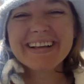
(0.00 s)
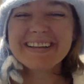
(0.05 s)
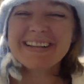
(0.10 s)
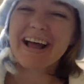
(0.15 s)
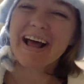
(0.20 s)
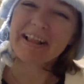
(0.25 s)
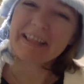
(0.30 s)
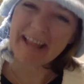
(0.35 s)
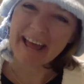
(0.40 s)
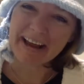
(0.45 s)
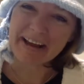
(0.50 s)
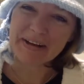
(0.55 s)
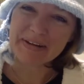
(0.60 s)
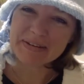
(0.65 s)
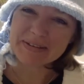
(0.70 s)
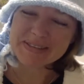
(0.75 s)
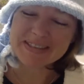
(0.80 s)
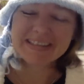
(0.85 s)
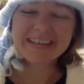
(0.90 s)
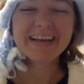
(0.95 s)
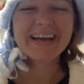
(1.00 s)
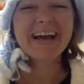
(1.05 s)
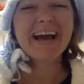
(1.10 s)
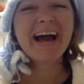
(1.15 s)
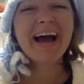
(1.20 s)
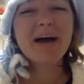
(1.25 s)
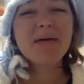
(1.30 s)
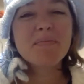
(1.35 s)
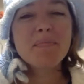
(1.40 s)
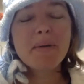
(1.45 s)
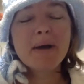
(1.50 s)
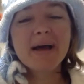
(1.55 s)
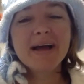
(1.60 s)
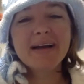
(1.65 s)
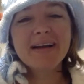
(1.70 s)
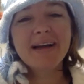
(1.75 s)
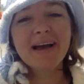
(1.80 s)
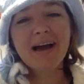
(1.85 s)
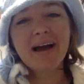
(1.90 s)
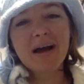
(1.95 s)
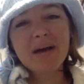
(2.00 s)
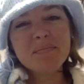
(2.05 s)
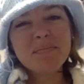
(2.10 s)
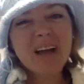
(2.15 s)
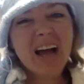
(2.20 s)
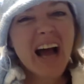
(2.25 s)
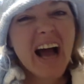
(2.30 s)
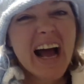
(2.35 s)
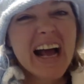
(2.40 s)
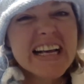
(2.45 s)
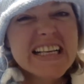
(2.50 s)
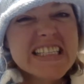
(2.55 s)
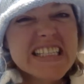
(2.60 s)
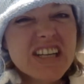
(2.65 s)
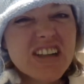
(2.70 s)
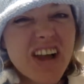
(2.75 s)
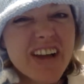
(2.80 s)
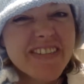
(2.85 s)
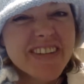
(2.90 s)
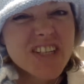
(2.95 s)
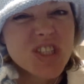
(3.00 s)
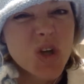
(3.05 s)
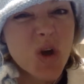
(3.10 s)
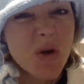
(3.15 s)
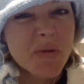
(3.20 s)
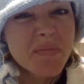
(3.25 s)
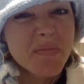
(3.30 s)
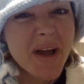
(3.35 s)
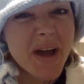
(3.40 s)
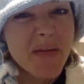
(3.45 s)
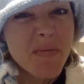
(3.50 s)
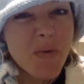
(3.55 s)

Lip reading: not Legos, but I still haven't told my